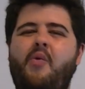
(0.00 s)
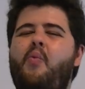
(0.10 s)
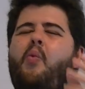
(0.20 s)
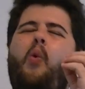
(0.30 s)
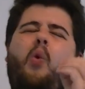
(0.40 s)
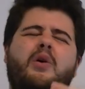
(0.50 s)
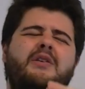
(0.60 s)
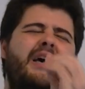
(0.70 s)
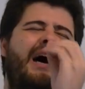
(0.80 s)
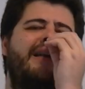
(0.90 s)

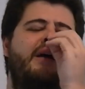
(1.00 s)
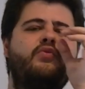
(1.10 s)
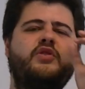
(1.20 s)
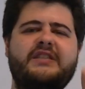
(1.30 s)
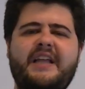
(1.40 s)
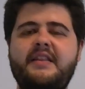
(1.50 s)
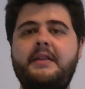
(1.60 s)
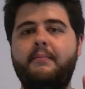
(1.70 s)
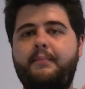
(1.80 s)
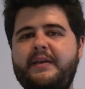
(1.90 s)
What an
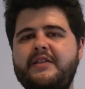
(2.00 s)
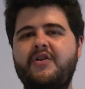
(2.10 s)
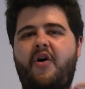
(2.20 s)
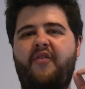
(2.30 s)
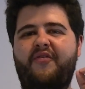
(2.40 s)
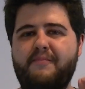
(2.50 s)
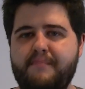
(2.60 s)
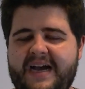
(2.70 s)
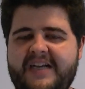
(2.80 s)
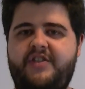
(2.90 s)
outstanding piece of
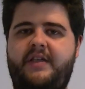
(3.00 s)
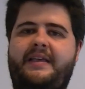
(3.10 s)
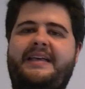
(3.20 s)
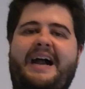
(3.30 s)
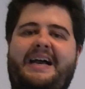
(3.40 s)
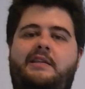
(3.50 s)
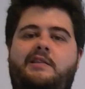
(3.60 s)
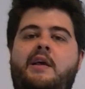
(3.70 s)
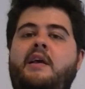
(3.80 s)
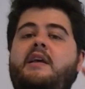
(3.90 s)
magic, guys.